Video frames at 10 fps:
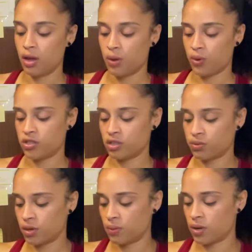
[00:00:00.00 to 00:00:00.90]
What is the
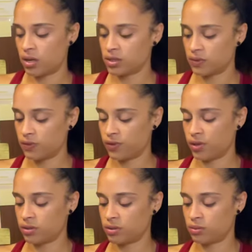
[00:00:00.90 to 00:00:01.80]
Three of Wands in
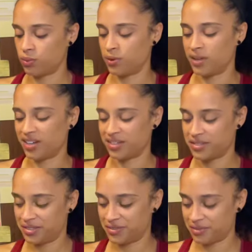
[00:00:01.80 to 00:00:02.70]
reverse? What
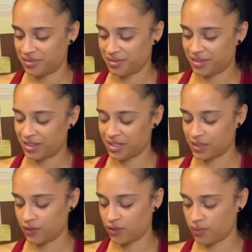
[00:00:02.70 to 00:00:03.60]
is the
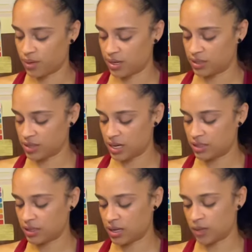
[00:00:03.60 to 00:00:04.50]
Seven of Wands, the Ace
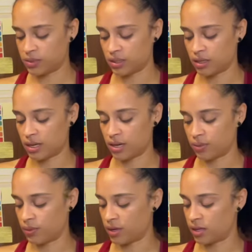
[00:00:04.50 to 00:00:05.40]
of Cups, and the Nine of
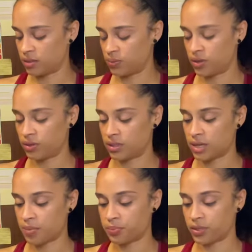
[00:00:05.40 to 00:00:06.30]
Wands with the
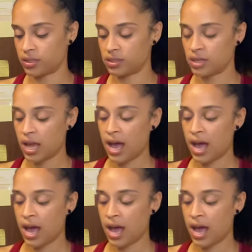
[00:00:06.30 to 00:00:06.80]
Temperance?